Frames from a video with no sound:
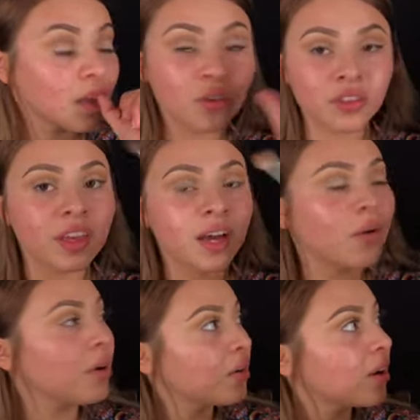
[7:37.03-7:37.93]
You think I
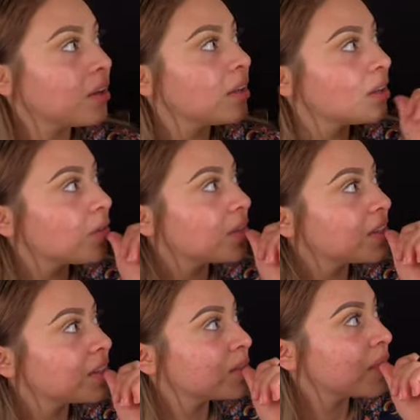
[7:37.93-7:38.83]
want crinkly
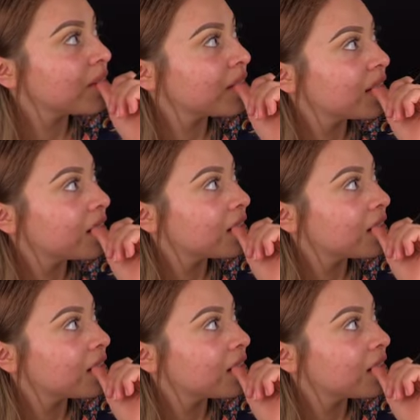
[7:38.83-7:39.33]
noses in my video?